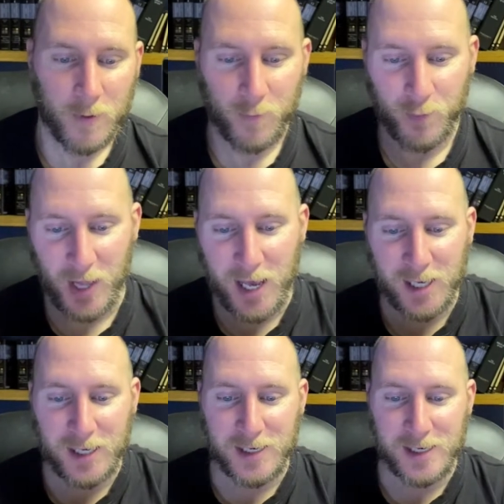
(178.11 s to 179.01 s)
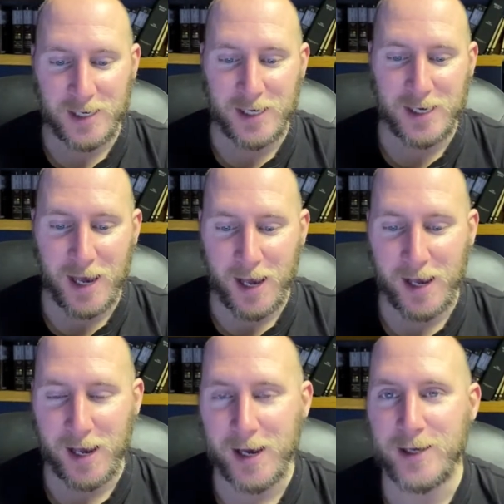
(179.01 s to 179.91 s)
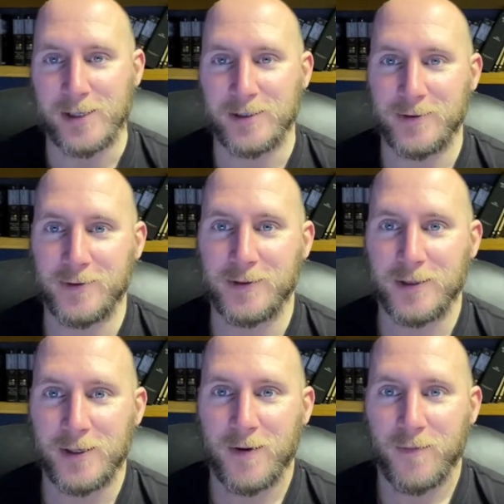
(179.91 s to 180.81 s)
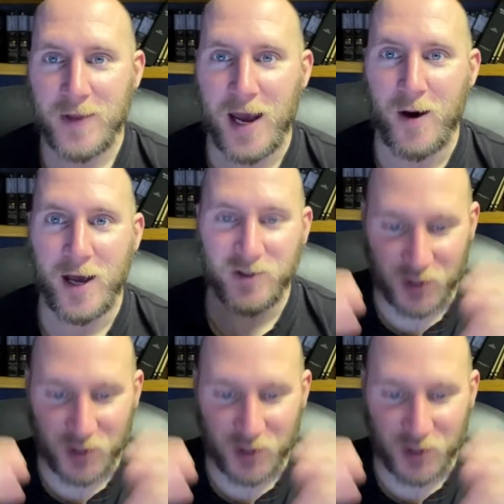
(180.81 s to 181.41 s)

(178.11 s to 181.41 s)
Blank E-A-L. Now, I had